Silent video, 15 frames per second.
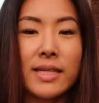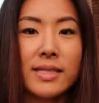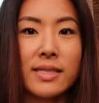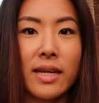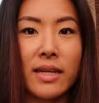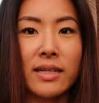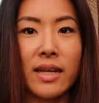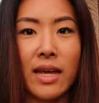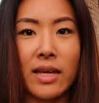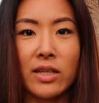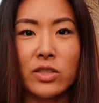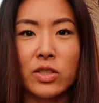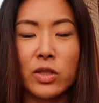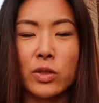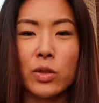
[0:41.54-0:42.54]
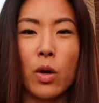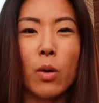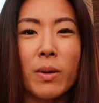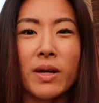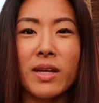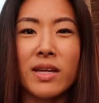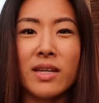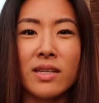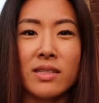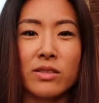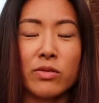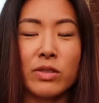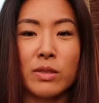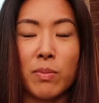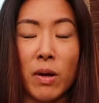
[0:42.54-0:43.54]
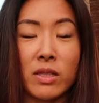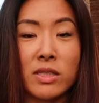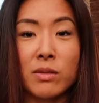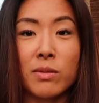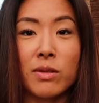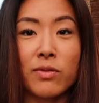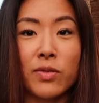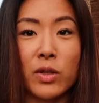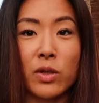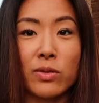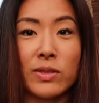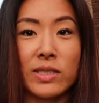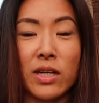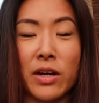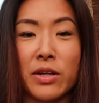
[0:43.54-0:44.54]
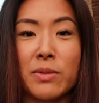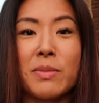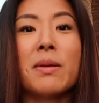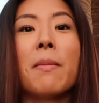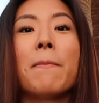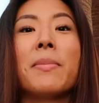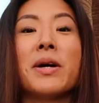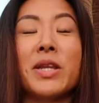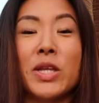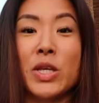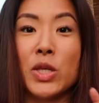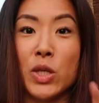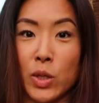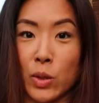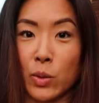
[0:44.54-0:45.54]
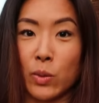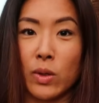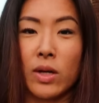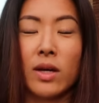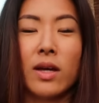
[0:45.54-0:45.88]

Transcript: this day and age, nobody is responsible for your retirement but you.